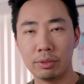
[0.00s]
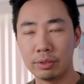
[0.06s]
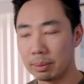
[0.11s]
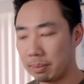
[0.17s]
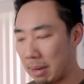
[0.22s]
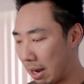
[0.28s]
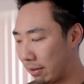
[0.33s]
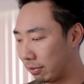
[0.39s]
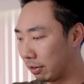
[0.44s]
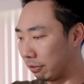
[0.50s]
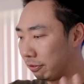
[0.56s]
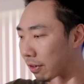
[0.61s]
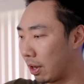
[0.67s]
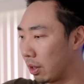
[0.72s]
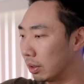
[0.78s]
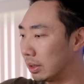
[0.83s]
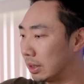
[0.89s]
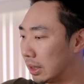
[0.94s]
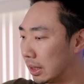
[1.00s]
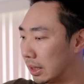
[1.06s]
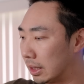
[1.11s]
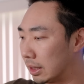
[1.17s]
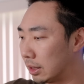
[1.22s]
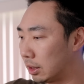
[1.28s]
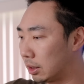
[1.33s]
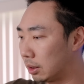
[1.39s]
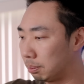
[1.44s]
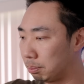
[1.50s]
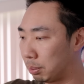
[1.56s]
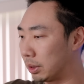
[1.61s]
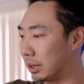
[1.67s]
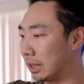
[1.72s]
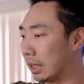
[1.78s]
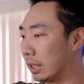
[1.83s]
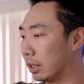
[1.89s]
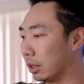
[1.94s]
of them have to fall into this
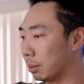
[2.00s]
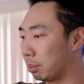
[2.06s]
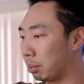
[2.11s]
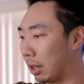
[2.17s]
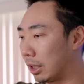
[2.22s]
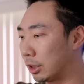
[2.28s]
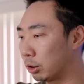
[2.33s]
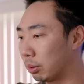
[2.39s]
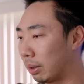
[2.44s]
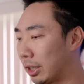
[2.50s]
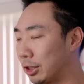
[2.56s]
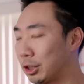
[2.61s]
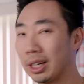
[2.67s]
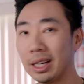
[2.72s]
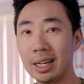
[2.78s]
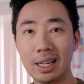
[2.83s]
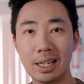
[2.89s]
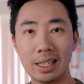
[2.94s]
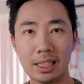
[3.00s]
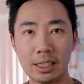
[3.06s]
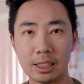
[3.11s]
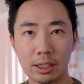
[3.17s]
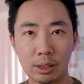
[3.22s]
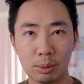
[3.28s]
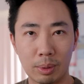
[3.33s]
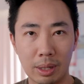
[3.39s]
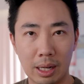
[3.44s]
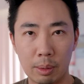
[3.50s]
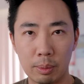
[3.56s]
particular price range. This is what I